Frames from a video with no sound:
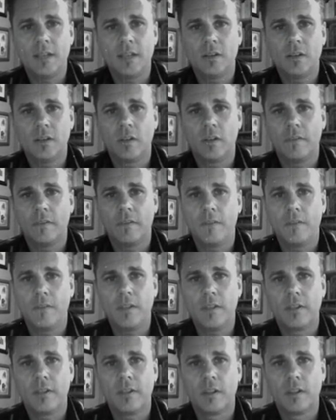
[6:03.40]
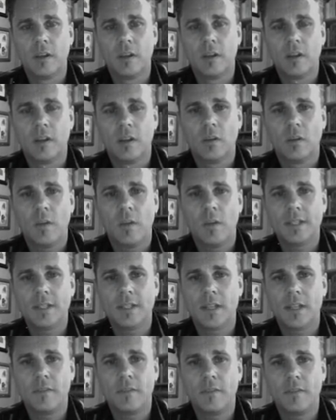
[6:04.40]
on the 5th, Wednesday
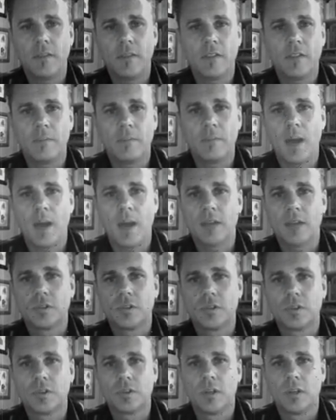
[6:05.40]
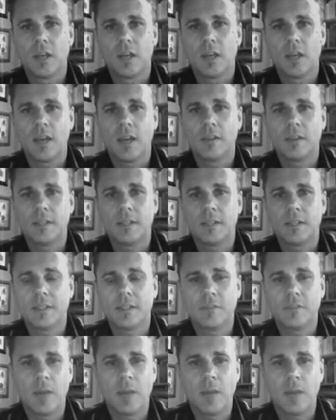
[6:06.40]
the 5th of March and the 6th of
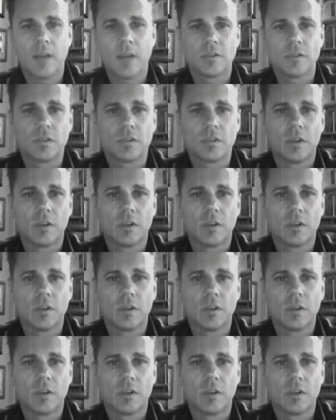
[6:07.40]
March.